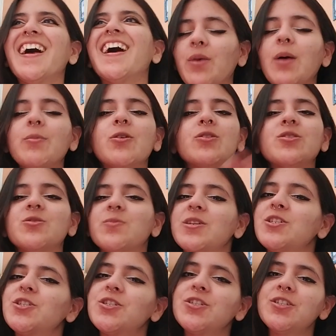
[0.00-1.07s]
I'm going to
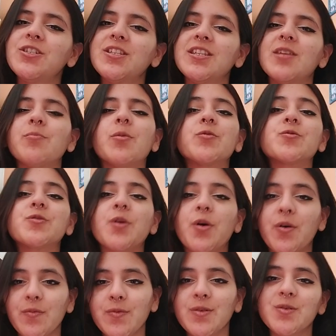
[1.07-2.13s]
mention the most
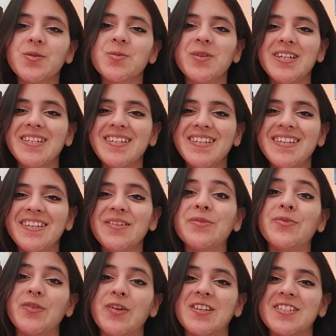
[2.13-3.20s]
obvious one
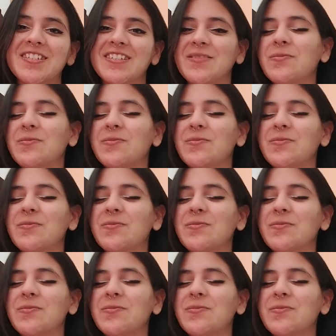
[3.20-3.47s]
first,